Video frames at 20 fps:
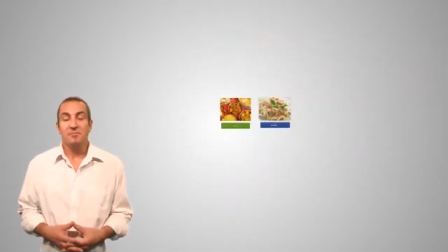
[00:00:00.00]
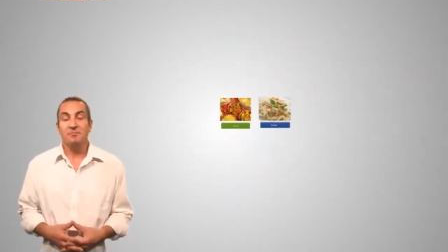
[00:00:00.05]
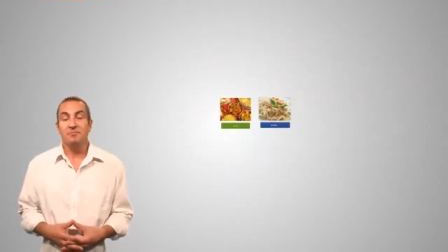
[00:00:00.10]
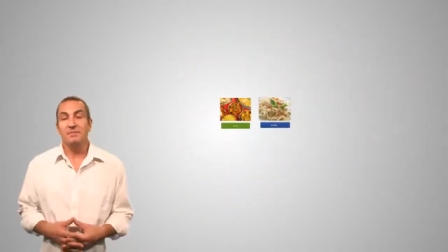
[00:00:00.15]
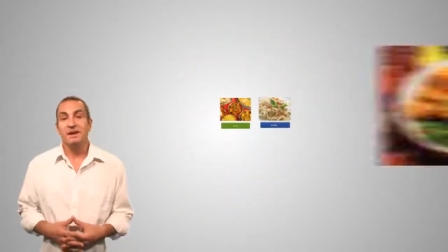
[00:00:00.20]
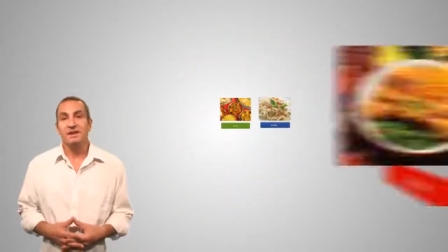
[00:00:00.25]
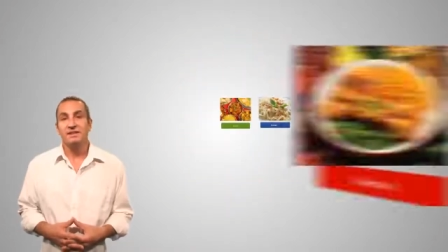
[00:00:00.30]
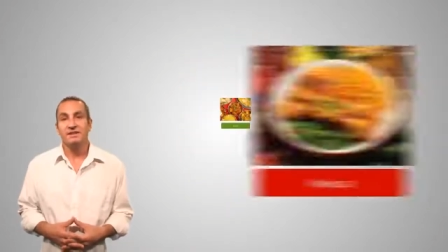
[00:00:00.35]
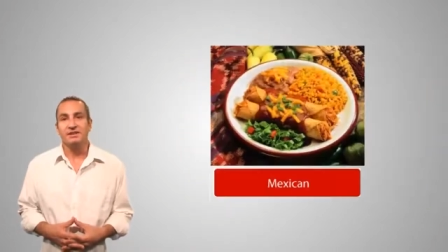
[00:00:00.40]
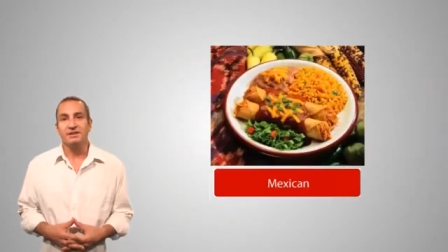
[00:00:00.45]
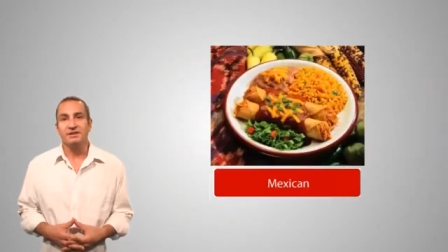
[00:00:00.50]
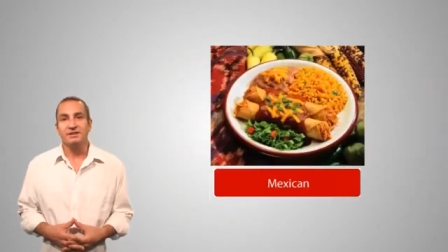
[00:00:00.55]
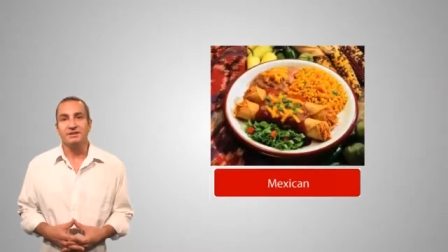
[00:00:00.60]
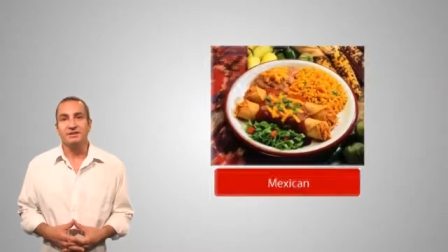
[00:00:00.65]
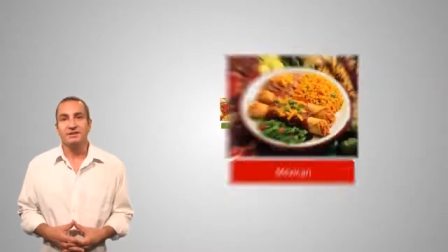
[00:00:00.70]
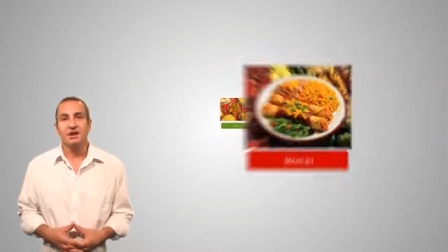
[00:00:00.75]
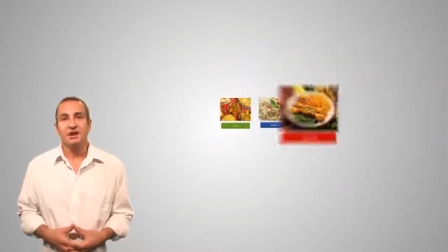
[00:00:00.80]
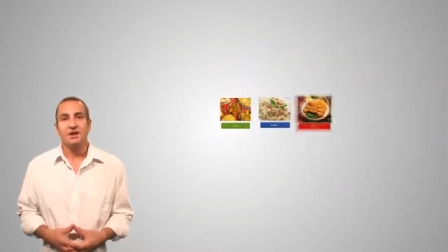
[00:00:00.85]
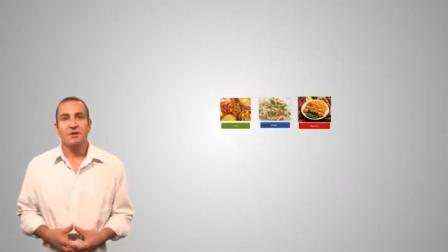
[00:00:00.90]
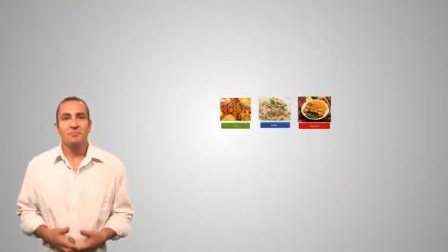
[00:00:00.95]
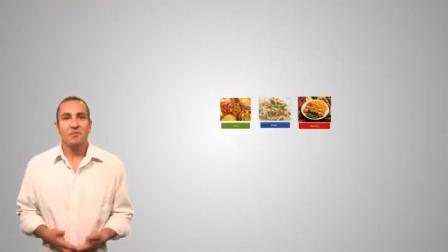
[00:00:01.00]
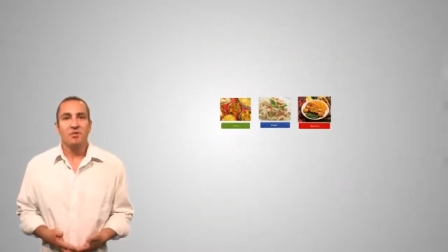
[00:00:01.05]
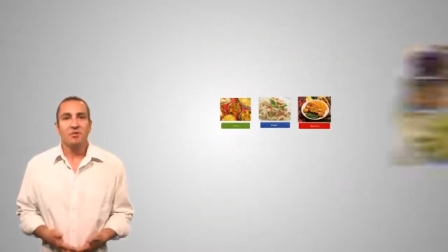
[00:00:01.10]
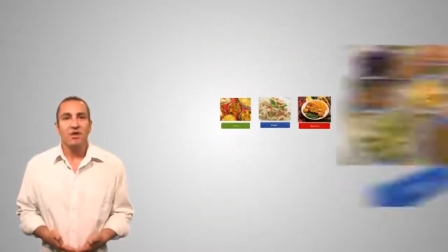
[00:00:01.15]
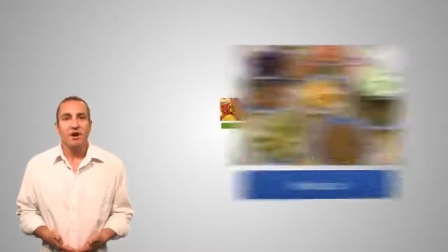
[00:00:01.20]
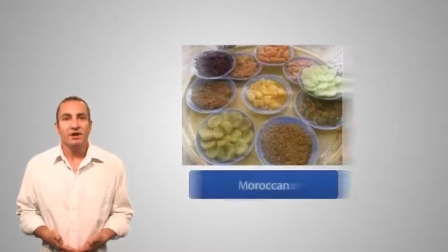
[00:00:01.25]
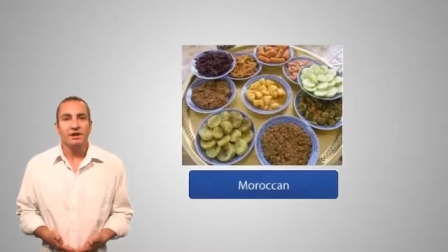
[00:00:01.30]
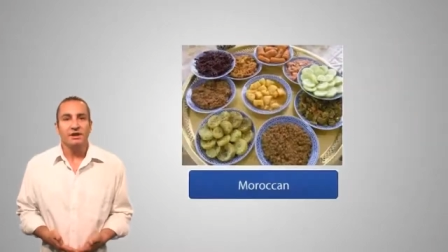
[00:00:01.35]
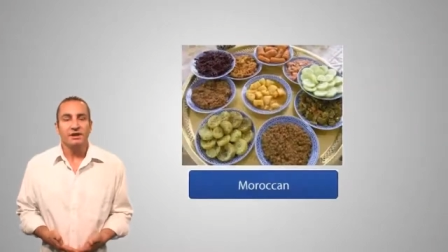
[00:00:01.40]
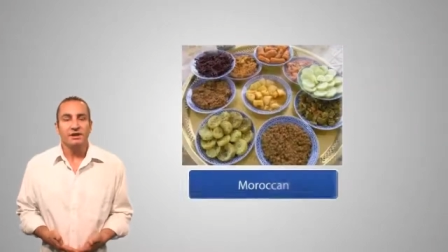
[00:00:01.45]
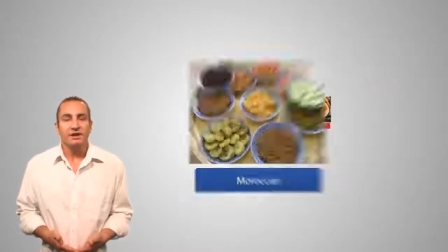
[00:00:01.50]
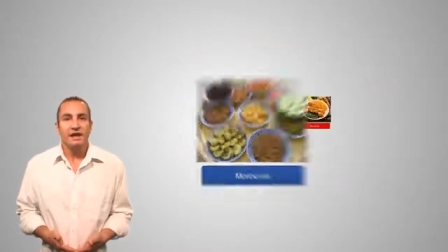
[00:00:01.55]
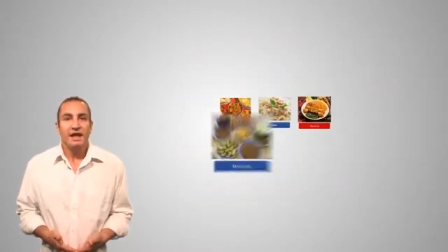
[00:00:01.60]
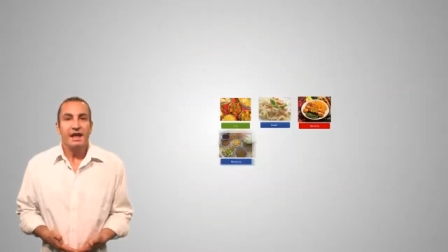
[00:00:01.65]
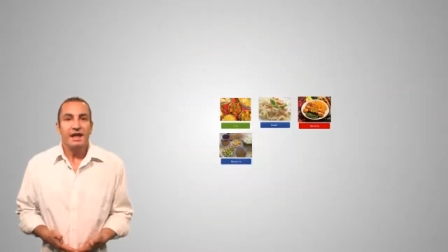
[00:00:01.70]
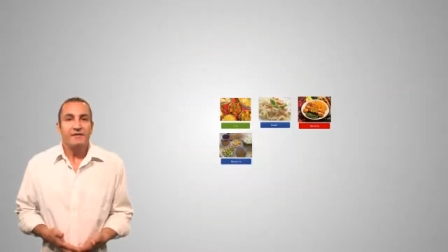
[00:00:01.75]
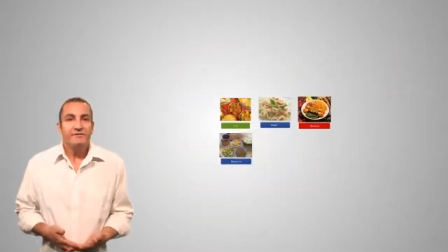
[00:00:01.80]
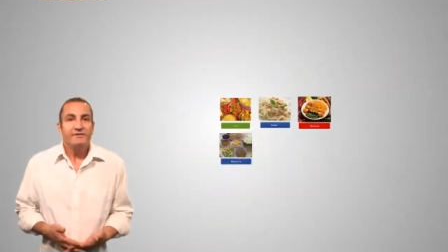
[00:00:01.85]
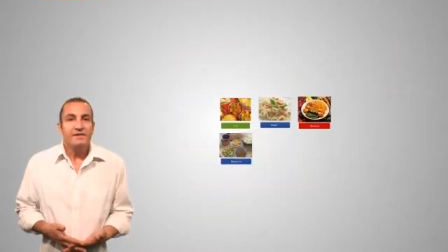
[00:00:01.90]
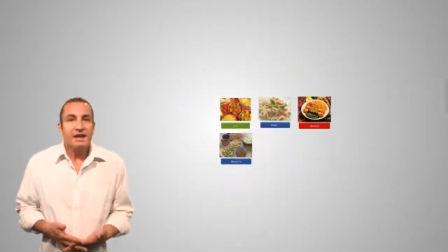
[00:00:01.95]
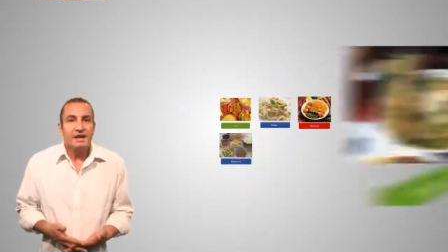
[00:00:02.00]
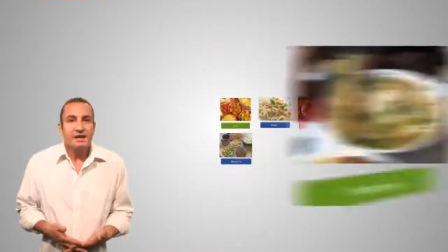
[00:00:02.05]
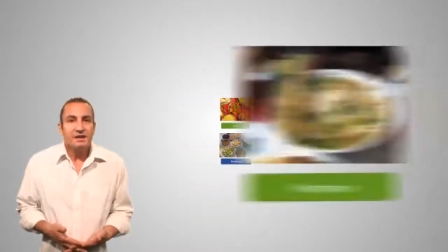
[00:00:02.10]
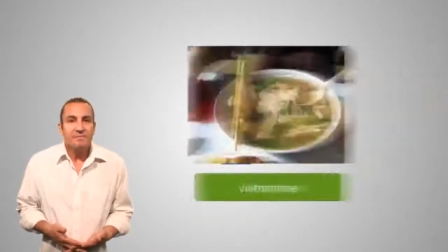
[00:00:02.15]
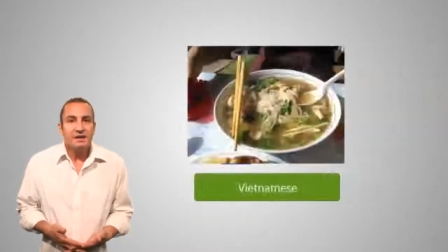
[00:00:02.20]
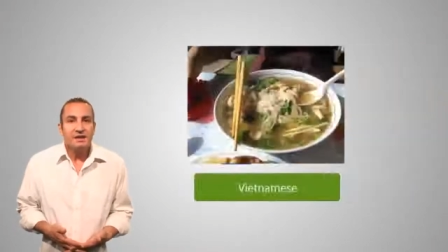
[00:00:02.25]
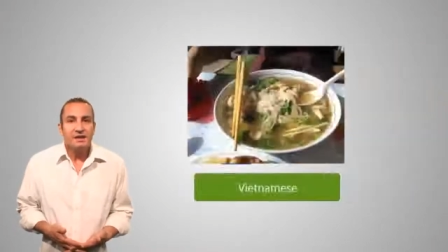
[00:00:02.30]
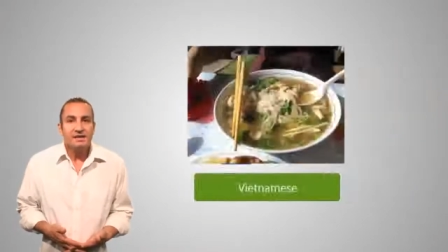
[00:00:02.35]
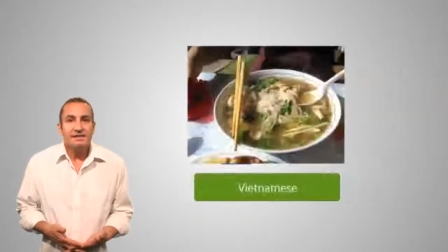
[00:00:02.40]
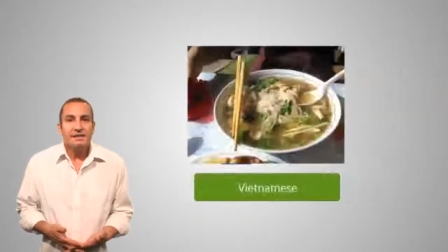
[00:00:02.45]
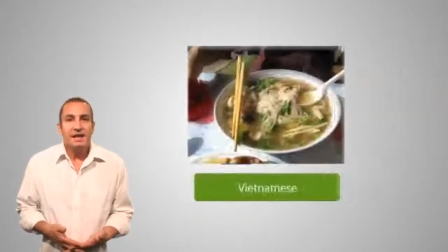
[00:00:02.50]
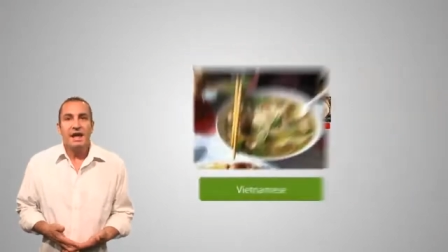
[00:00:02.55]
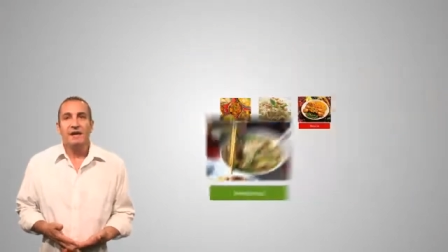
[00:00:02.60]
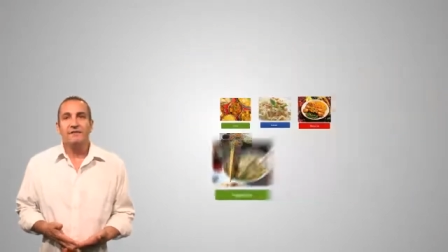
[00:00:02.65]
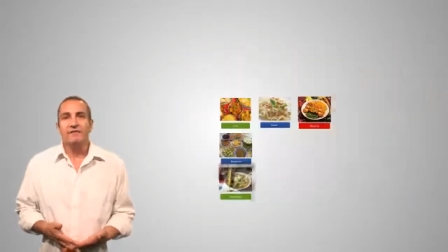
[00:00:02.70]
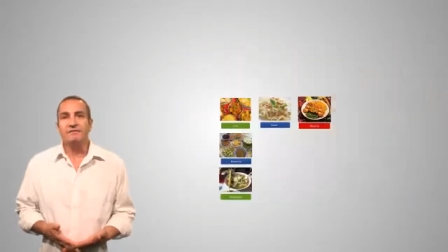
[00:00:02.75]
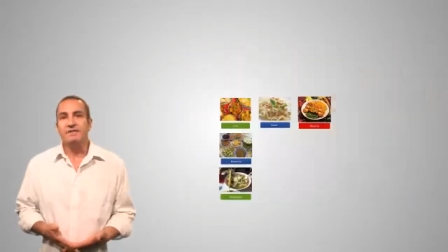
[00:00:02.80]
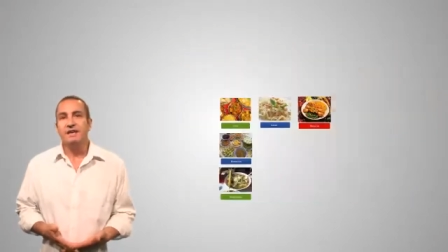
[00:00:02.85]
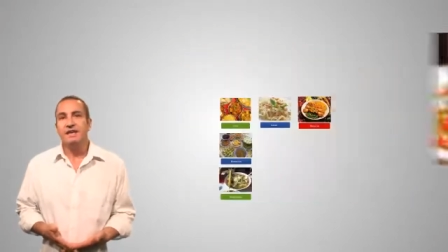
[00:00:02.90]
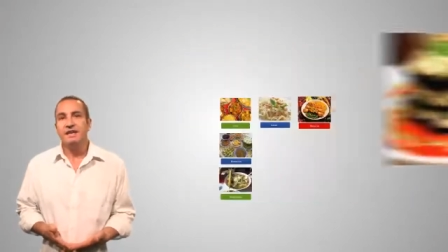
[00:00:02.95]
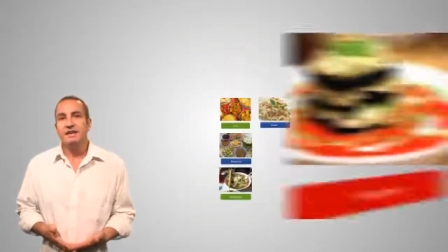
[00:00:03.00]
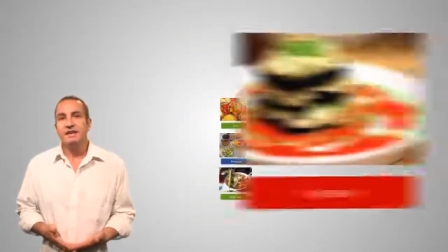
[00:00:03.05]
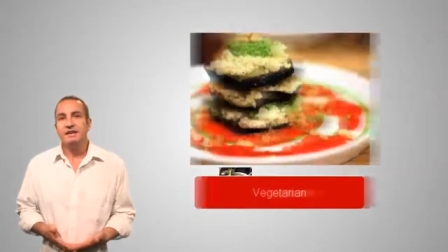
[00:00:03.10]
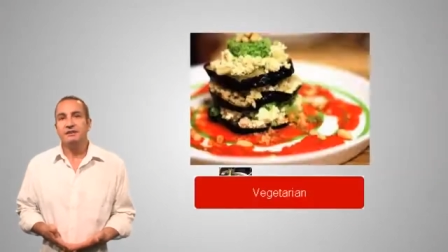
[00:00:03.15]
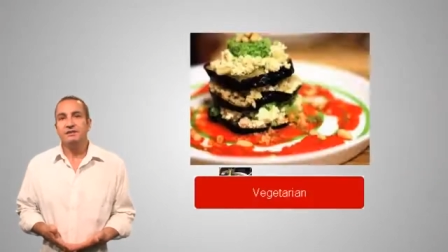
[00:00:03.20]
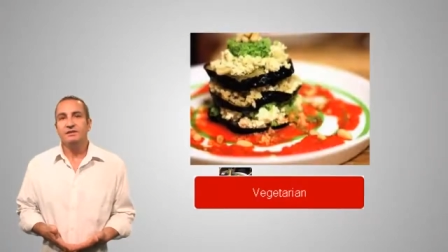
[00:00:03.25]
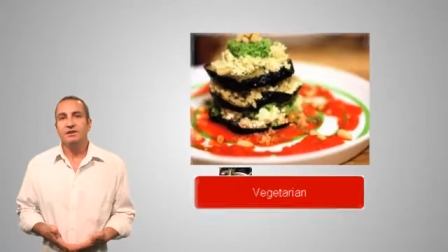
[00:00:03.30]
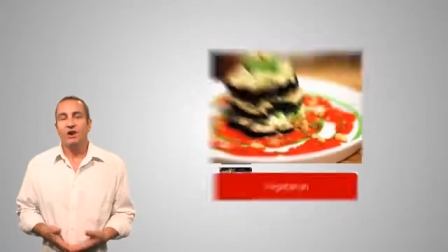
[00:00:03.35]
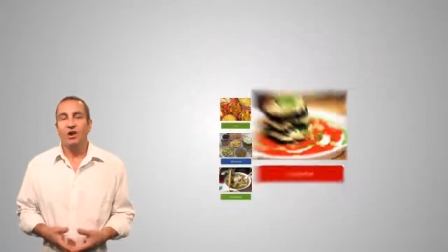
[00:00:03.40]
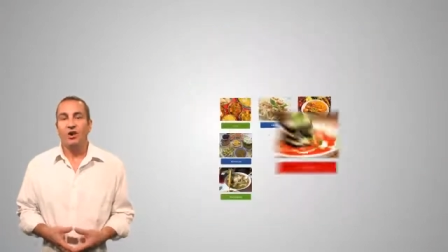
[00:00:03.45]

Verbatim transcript: Mexican, Moroccan, Vietnamese, vegan,